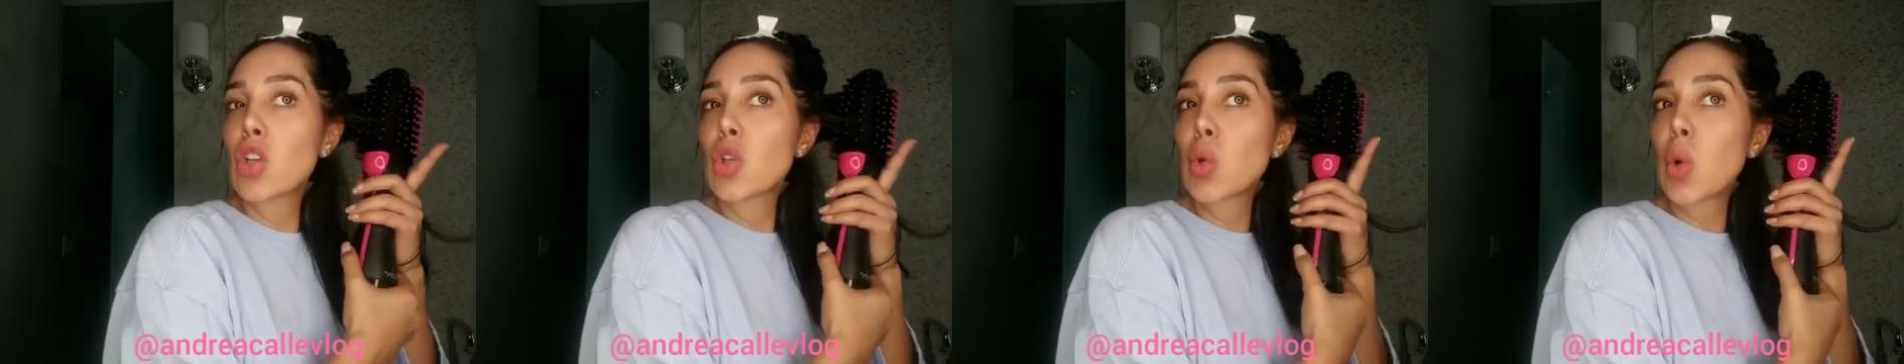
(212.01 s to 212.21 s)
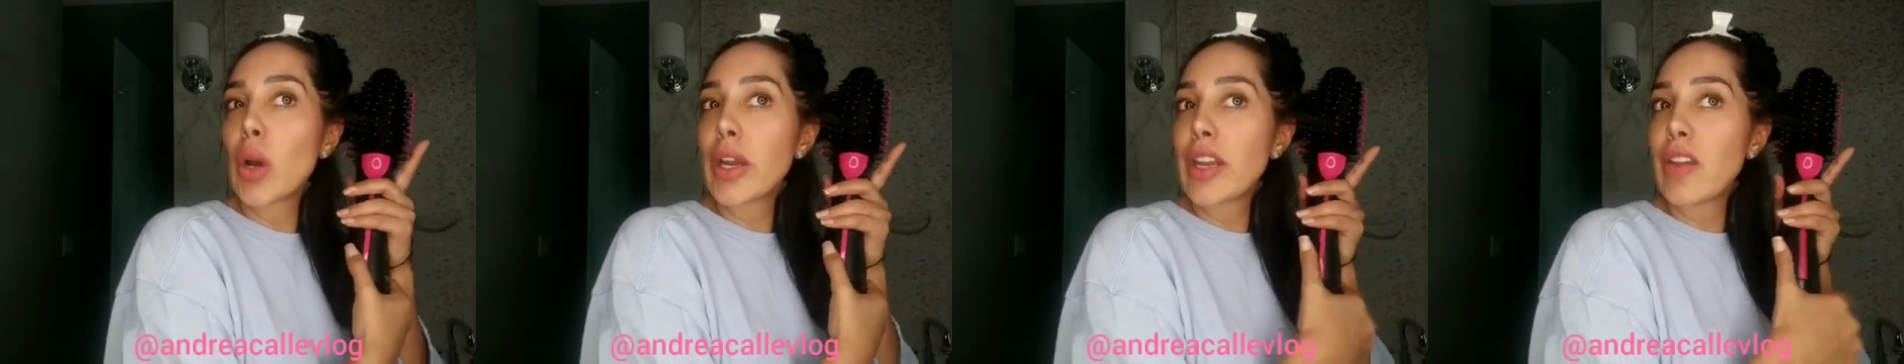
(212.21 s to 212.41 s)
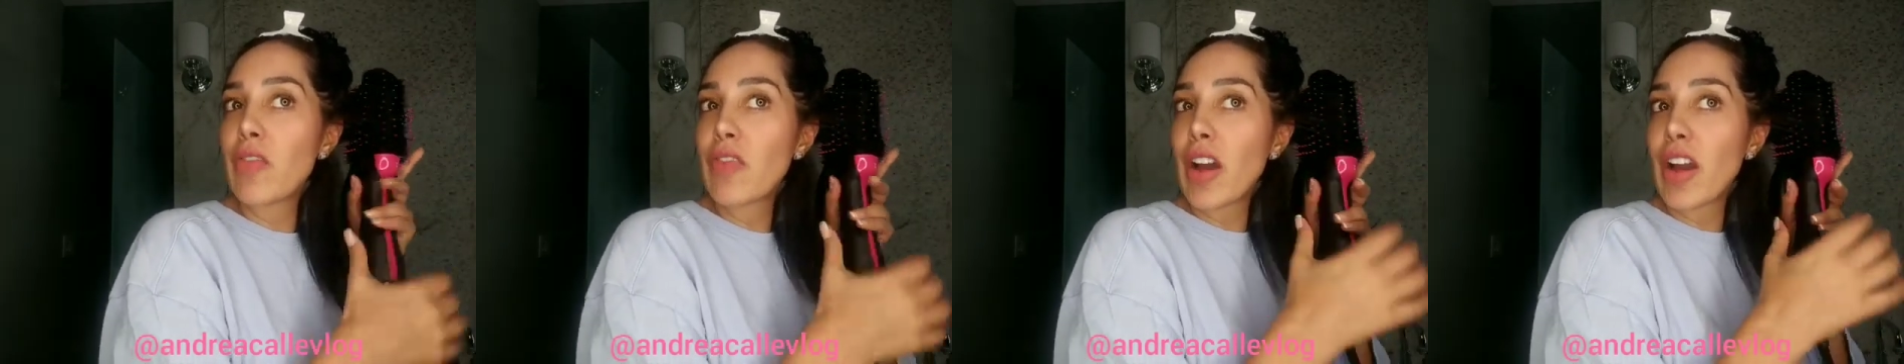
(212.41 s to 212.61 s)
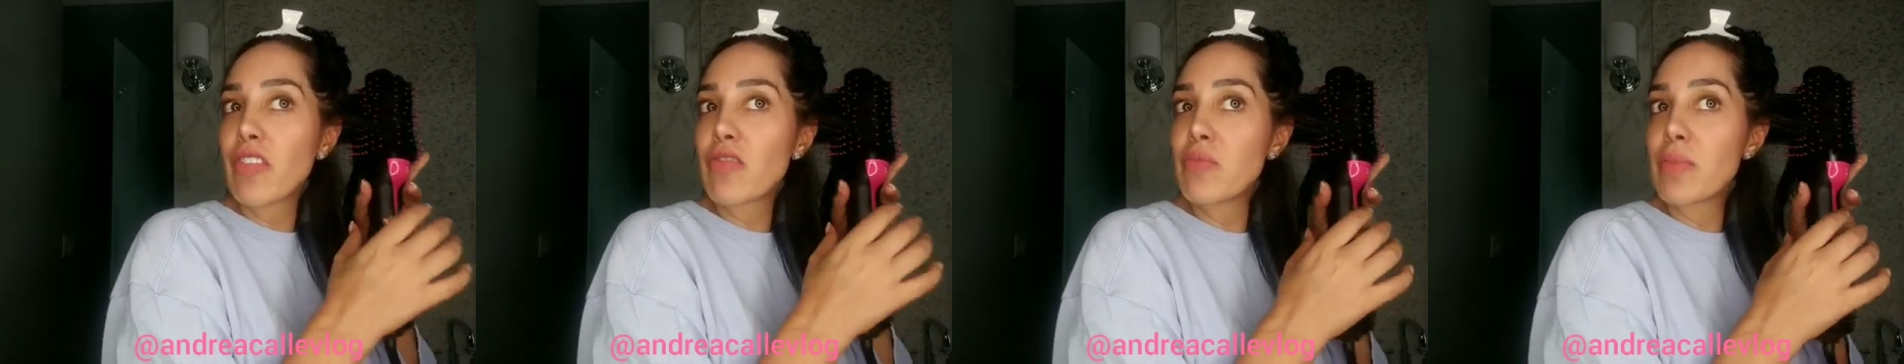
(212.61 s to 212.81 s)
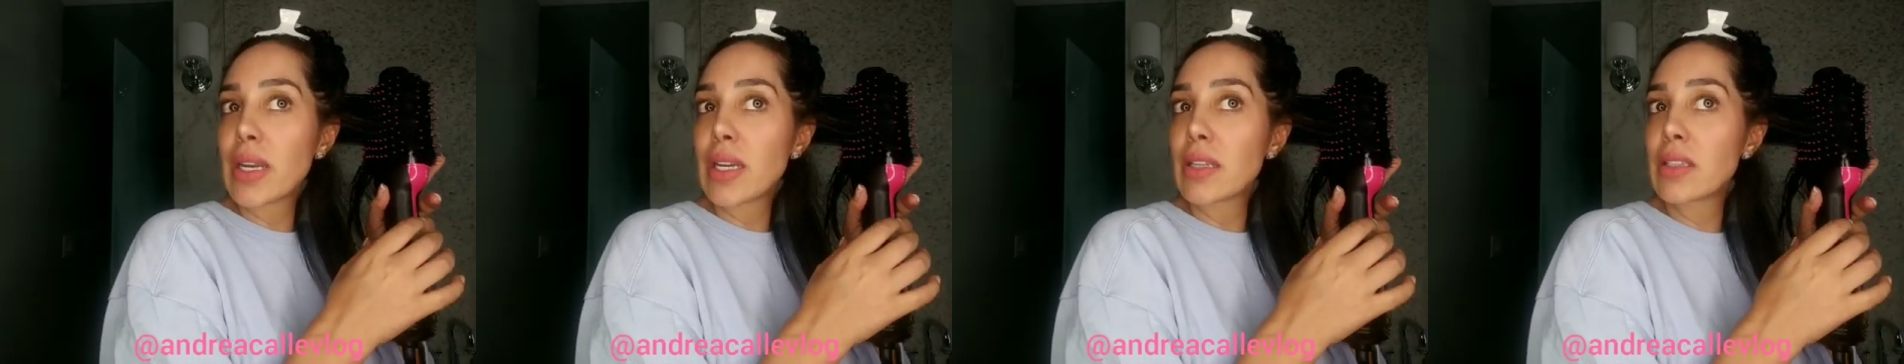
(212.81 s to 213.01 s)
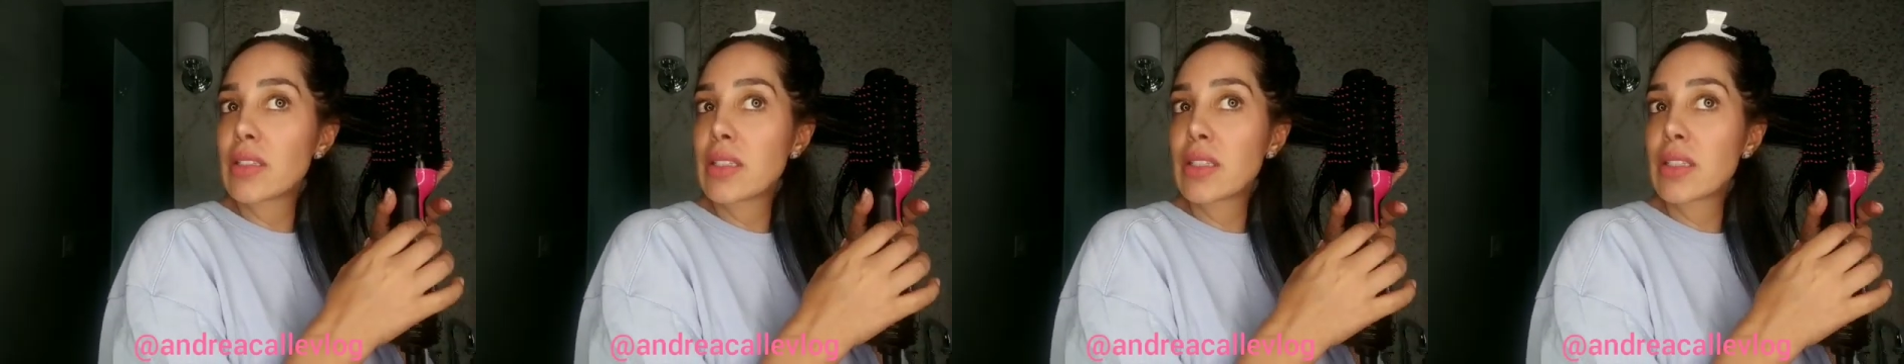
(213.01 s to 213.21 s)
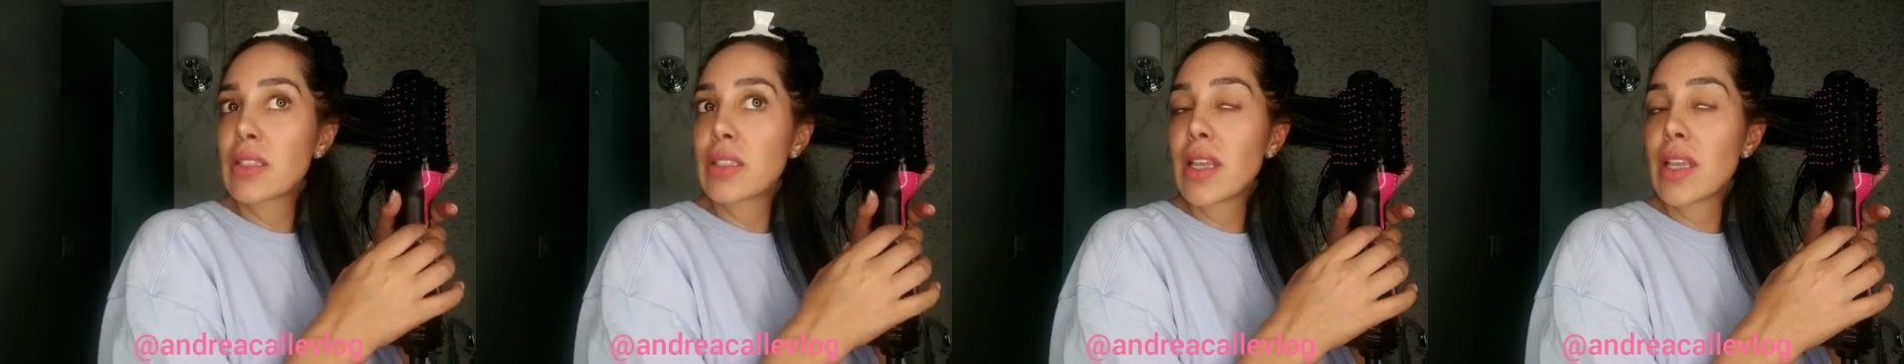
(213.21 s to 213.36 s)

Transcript: 25 minutes.